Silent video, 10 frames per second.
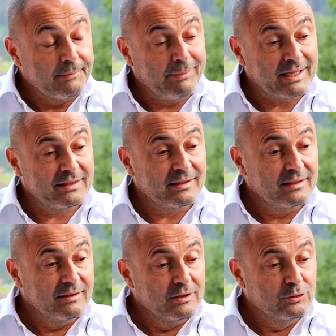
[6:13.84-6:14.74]
But
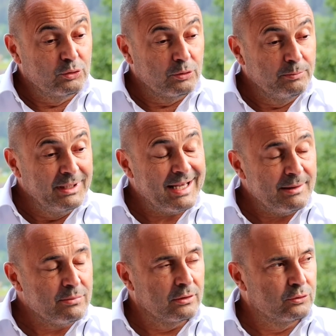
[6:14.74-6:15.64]
to be
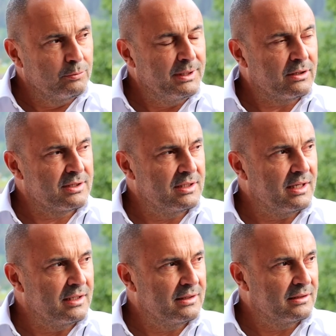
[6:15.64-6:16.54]
able to be
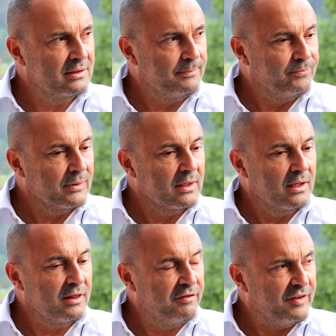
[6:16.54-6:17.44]
oxidated,
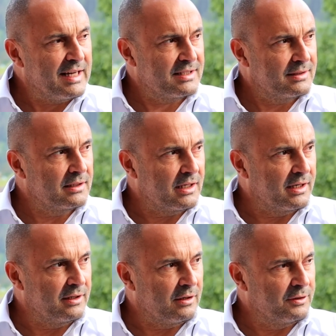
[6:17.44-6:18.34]
the fats that
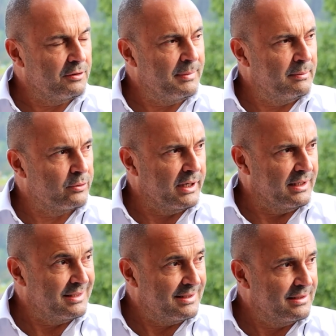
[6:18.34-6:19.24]
are on the
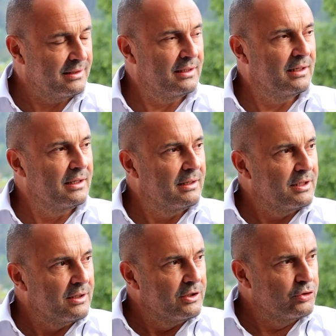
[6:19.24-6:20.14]
membranes
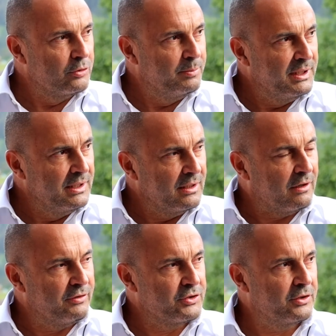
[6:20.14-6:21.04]
should be
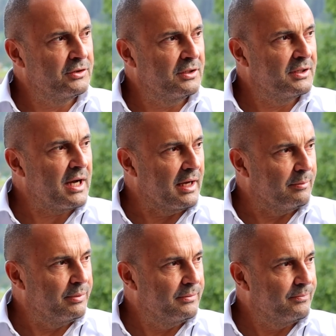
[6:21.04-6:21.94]
of a certain
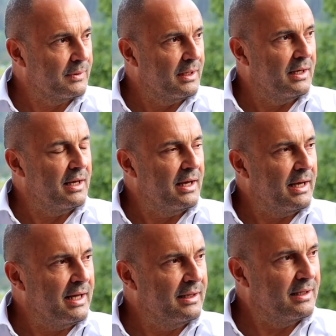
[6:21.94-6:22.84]
type,
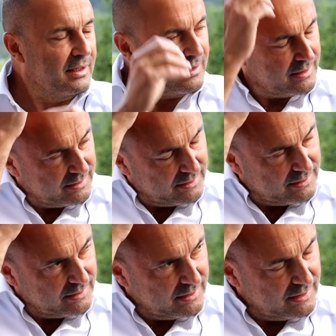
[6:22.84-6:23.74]
and
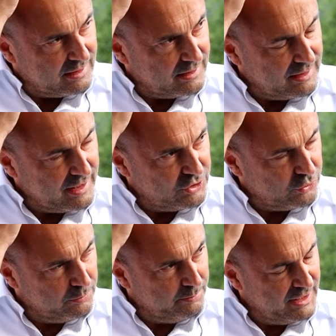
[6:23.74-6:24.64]
they
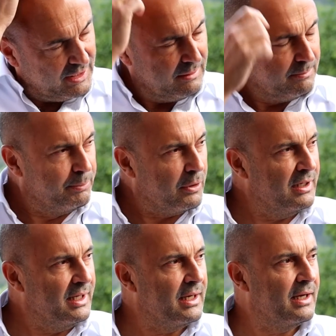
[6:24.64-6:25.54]
should be
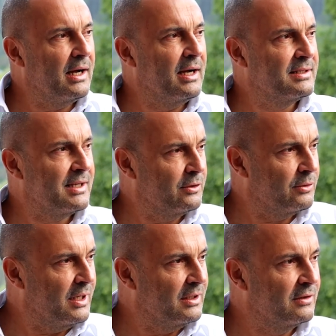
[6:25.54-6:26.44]

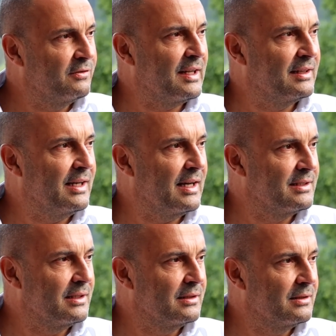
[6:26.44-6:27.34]
polyunsaturated fatty
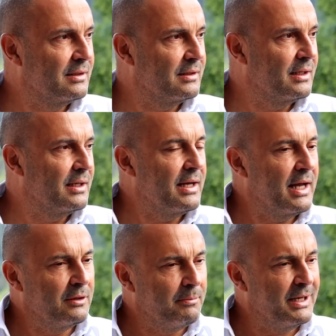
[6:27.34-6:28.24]
acids,
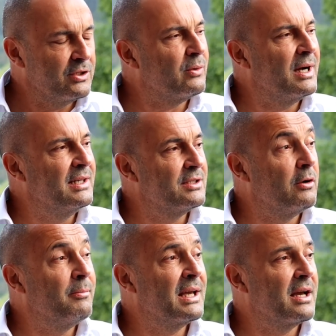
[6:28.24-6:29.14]
and the best one is
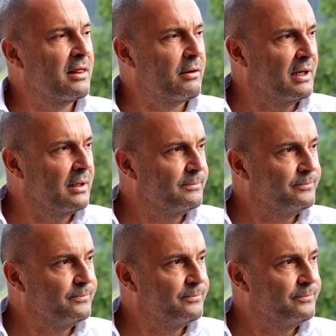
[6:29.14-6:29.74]
omega-3.